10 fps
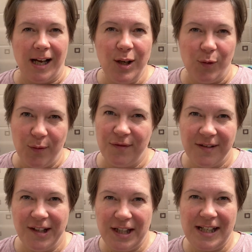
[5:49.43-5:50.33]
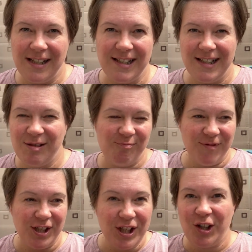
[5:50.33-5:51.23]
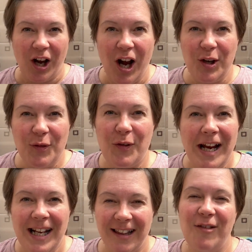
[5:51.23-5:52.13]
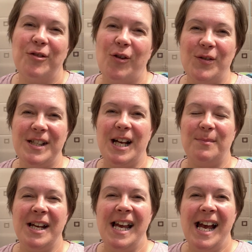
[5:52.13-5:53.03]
I know that this is just a great little concept